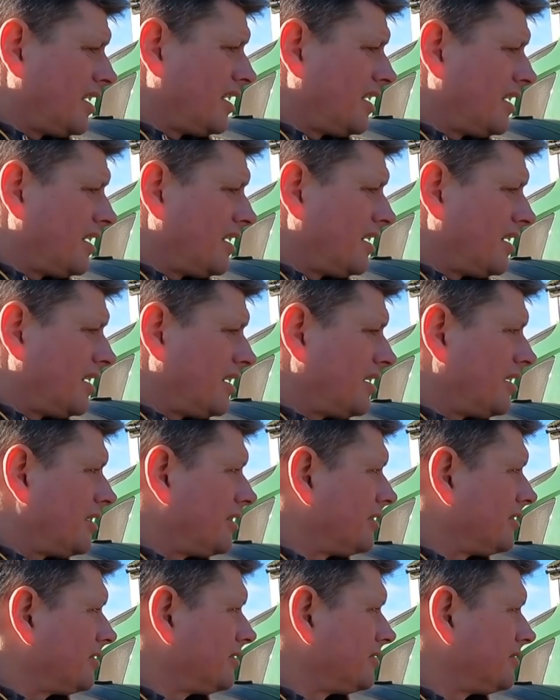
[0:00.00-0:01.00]

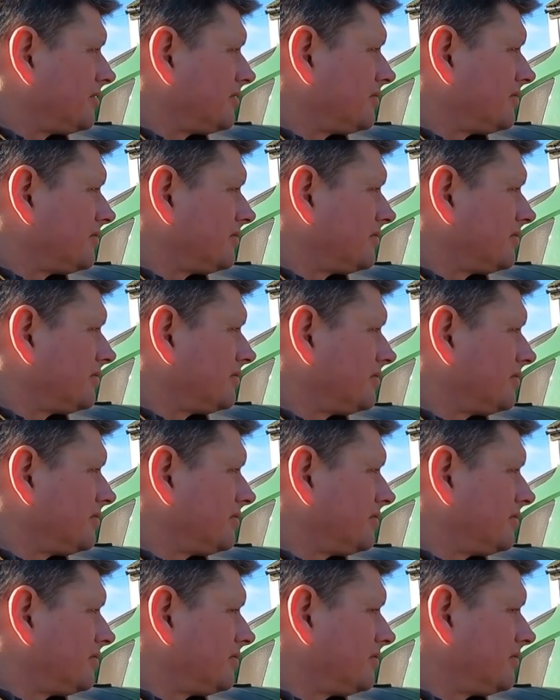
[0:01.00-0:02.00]

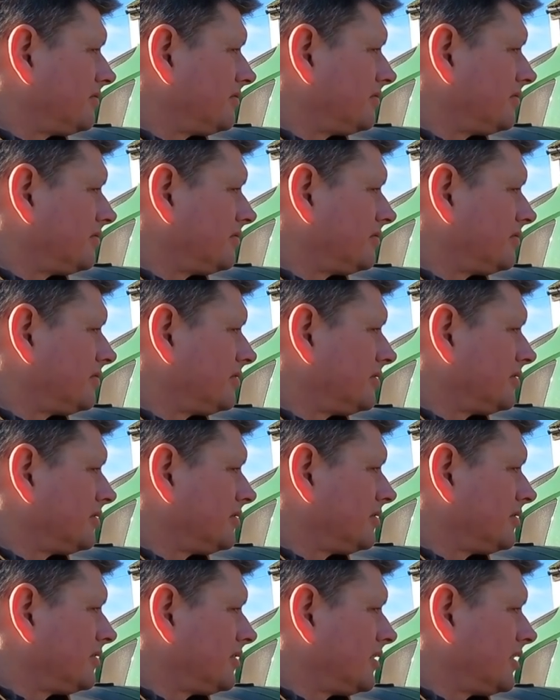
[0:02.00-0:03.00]

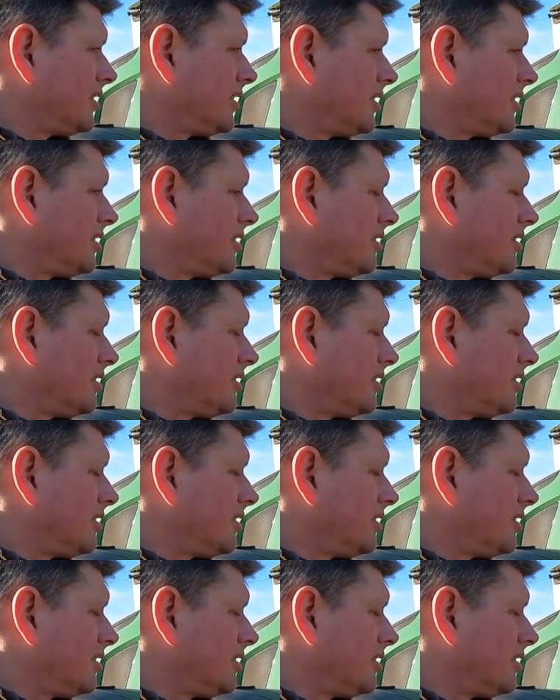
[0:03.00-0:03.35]
The person shown says nothing.